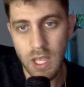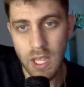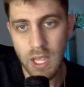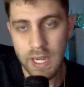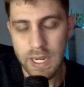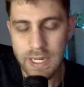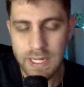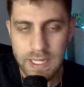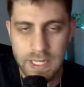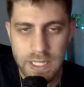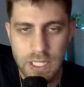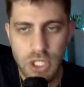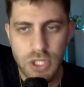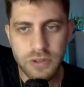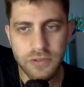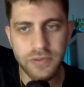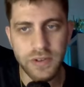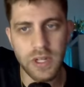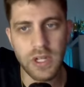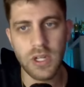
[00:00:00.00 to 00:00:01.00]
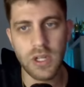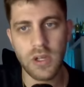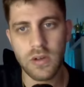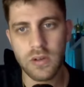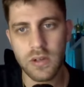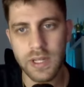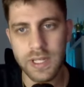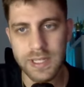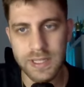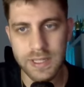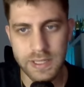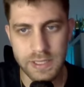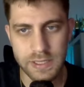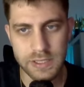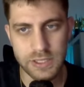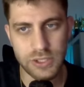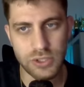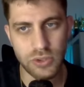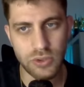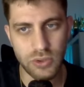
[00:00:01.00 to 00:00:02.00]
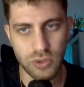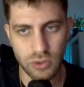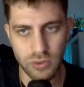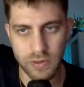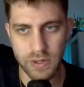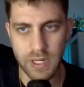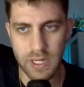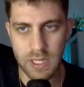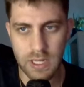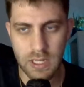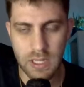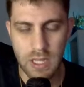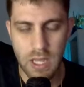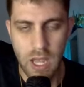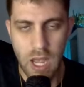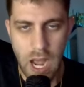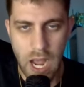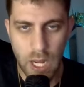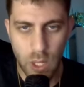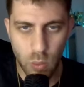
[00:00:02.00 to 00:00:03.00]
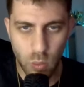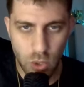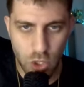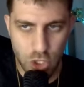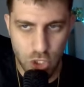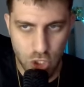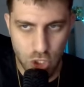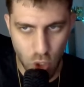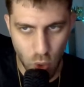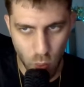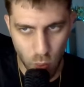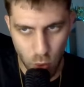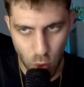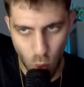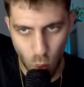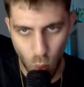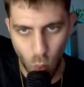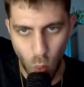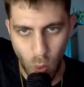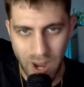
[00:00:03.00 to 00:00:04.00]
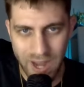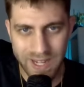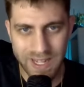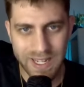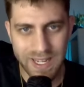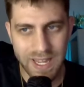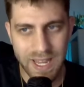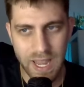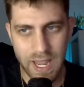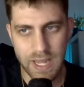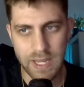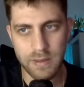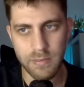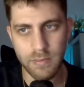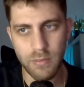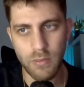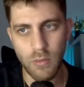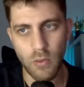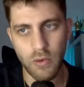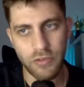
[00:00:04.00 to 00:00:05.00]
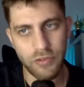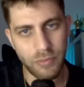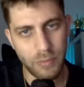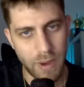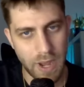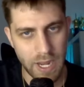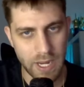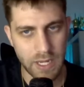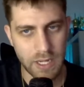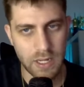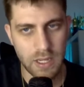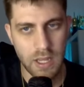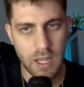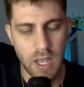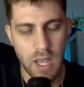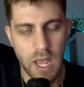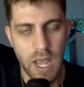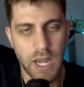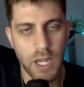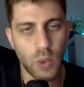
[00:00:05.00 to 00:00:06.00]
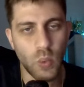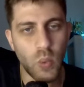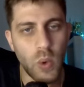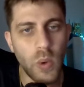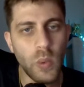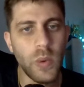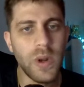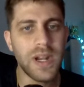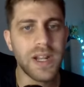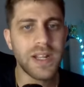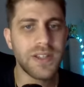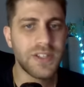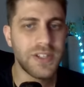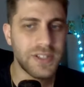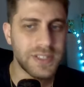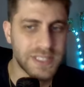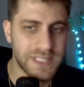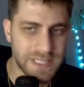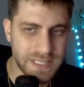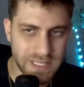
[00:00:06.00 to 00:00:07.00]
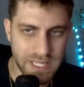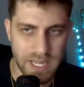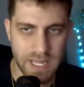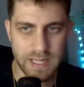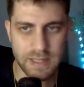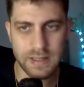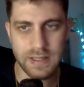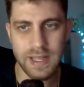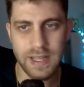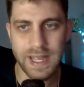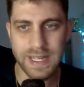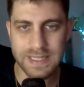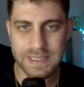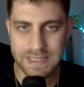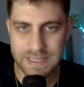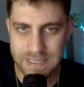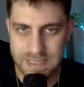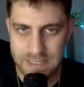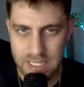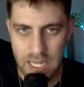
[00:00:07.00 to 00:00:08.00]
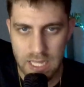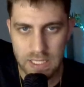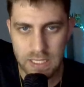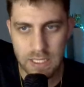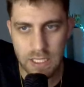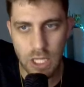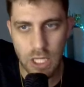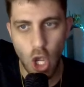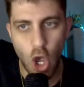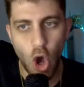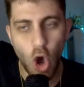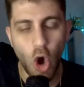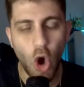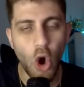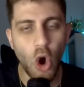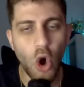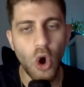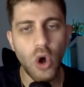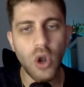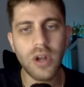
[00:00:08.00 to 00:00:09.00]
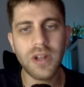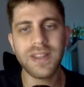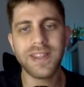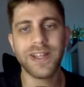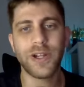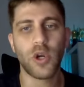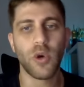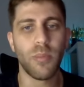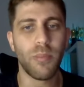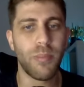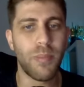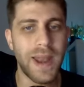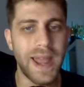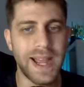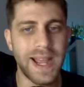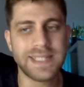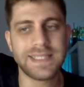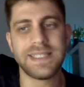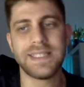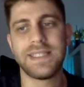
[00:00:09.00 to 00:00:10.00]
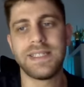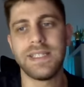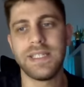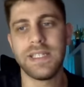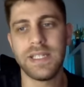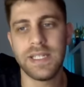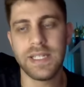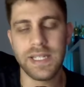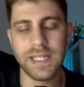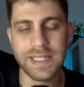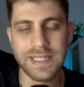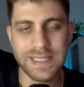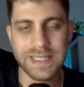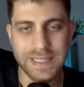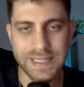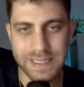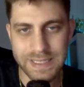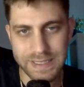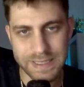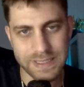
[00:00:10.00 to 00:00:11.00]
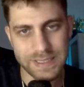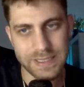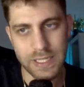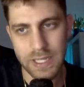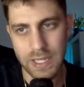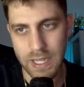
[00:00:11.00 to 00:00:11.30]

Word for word: In each video in this tutorial, I will show you one game of mine and we will understand and study all the complexity in this